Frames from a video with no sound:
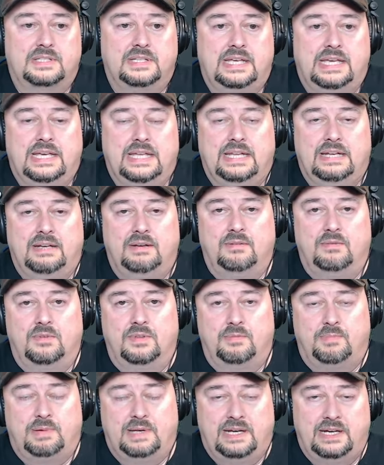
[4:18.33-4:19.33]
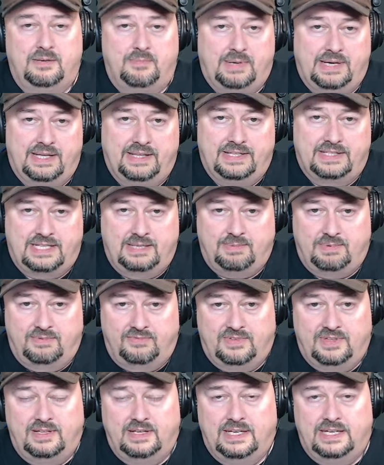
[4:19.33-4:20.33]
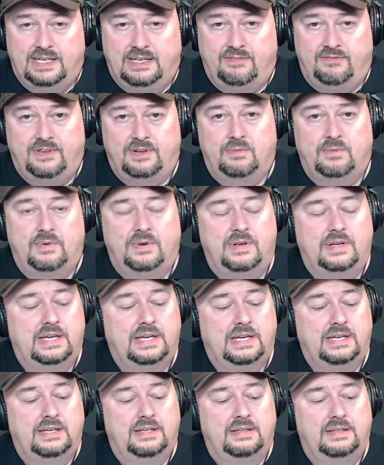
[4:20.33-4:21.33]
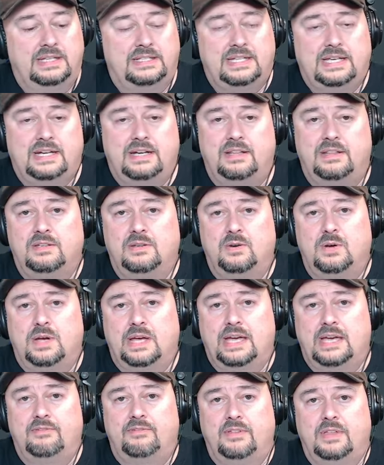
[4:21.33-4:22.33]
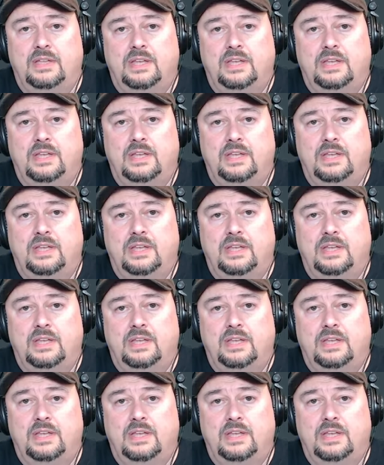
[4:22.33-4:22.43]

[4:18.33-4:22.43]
And depending upon the type of end-fed antenna that you have,